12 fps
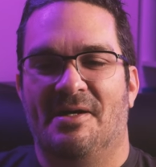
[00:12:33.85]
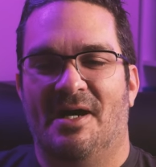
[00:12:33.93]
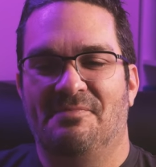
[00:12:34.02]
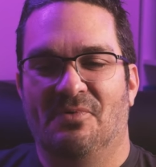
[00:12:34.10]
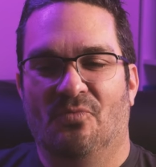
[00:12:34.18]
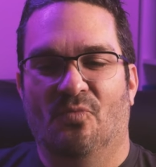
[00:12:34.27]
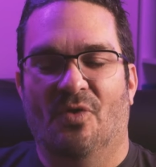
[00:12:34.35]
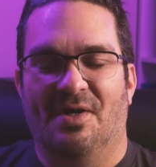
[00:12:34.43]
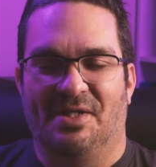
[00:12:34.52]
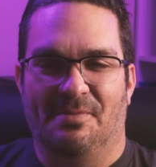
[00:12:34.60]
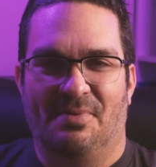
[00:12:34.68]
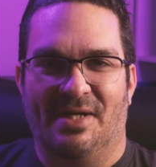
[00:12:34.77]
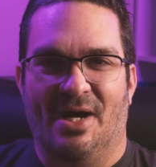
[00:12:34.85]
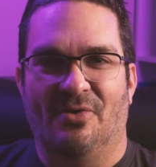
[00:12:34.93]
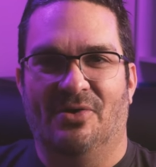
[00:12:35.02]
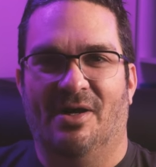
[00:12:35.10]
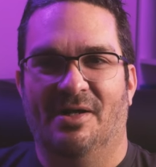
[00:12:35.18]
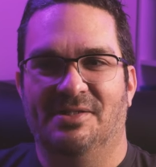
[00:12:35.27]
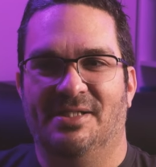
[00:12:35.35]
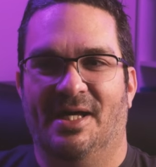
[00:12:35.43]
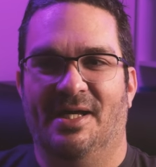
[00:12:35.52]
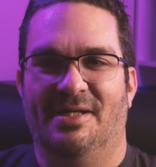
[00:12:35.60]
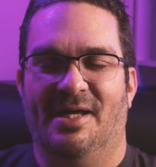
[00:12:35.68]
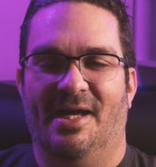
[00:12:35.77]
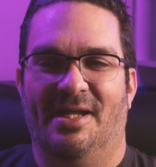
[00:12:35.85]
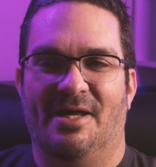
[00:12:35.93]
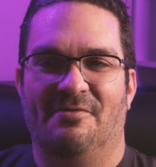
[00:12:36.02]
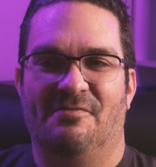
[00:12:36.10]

I've been wanting to put out content and I